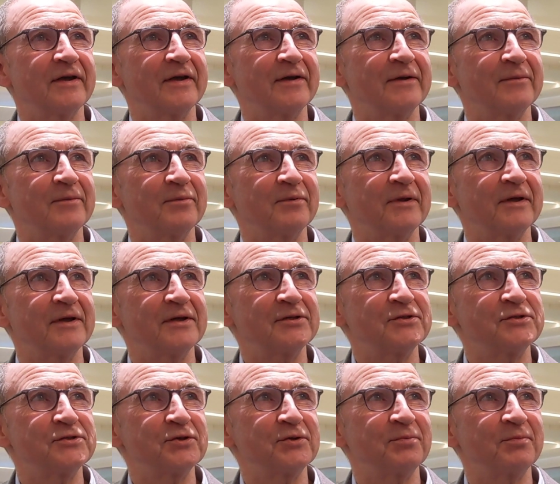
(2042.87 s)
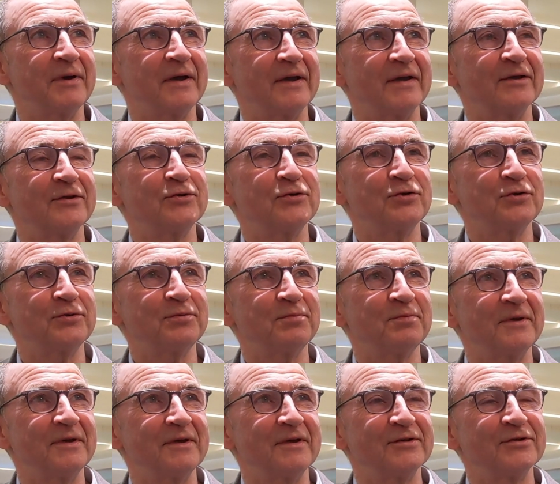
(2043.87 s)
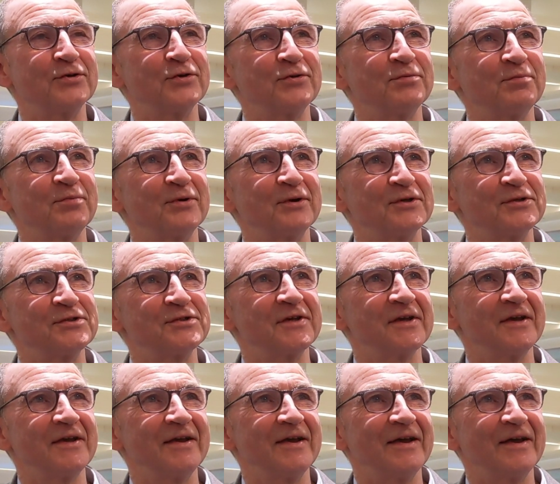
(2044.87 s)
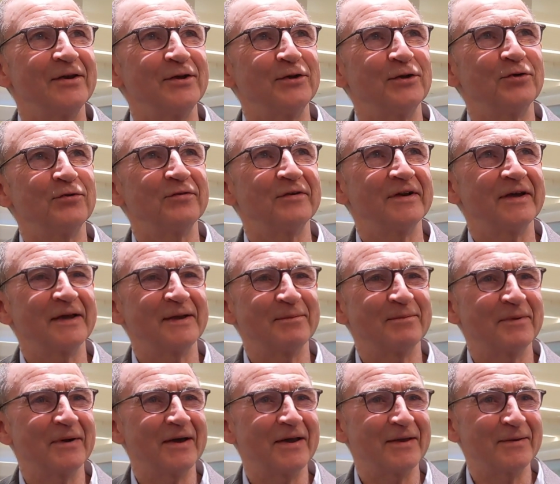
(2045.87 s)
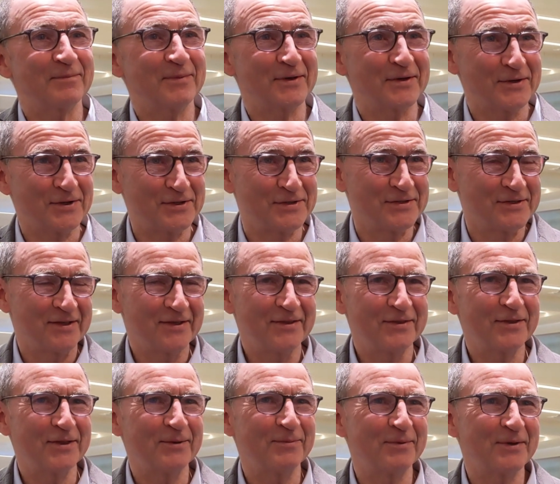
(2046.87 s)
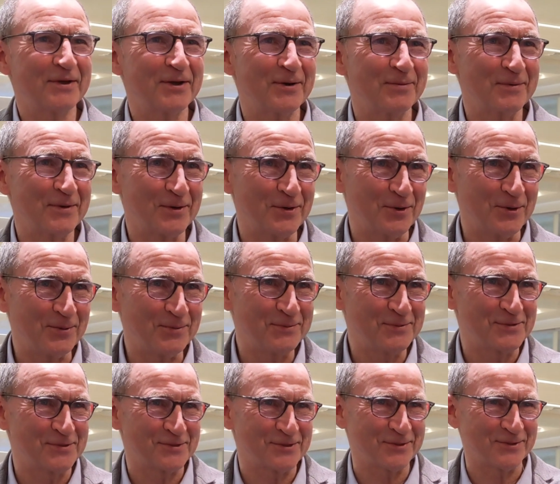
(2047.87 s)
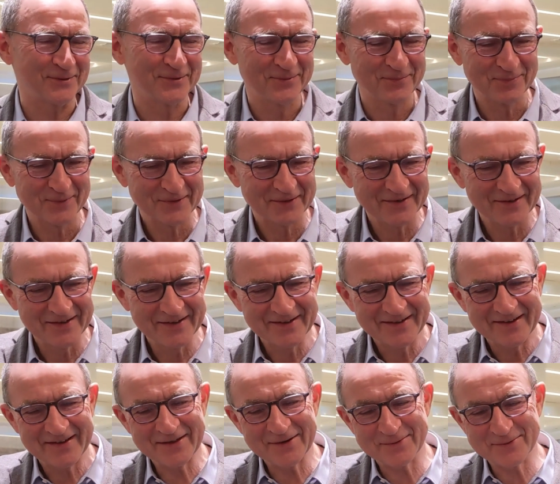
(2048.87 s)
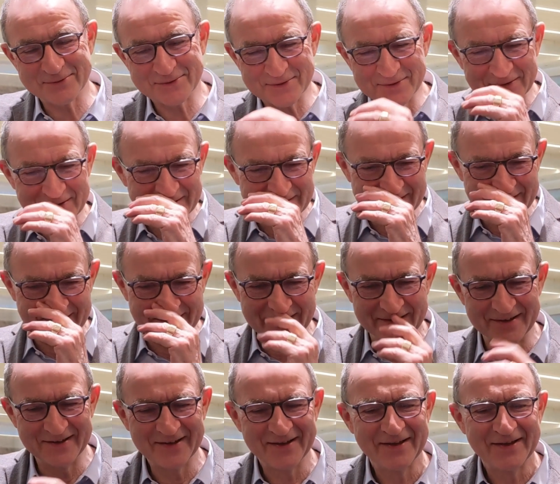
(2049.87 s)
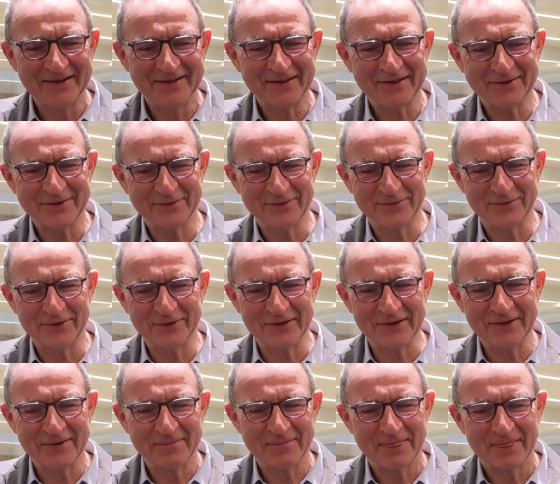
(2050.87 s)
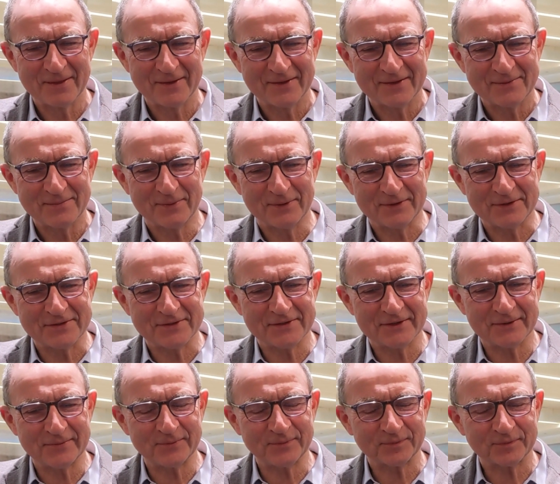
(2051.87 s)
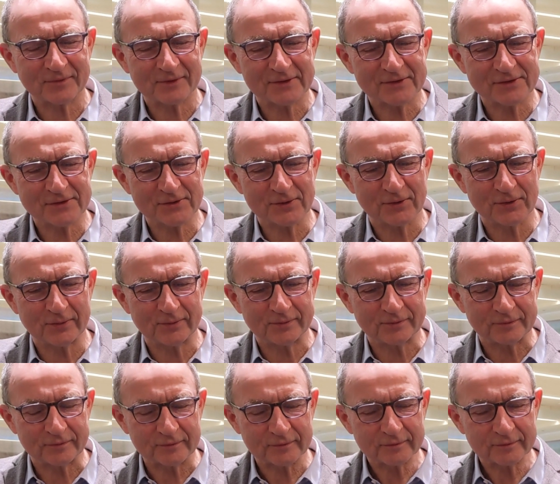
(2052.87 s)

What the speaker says: Ireland players should pack a toothbrush and an overnight bag because they'll be coming home soon. And it was great, kind of funny. But so